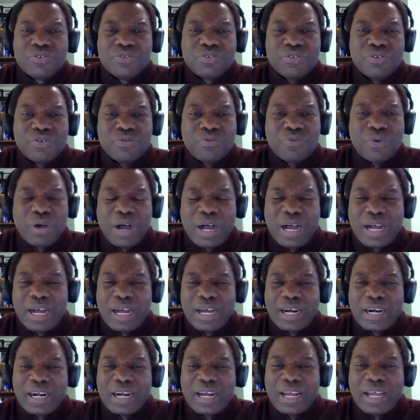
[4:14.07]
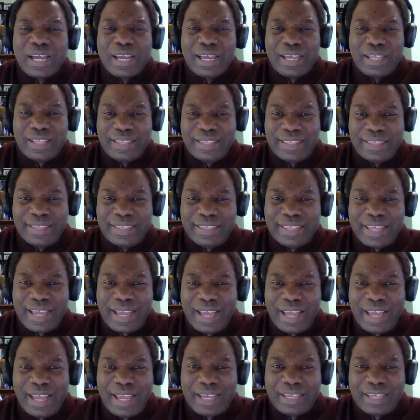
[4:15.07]
you are
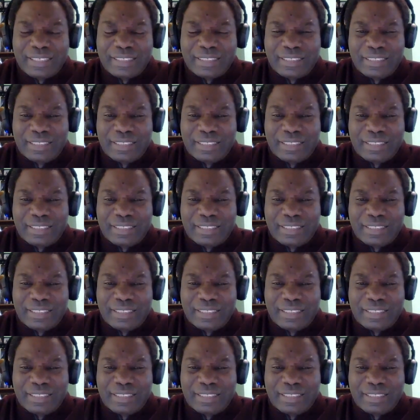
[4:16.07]
dead.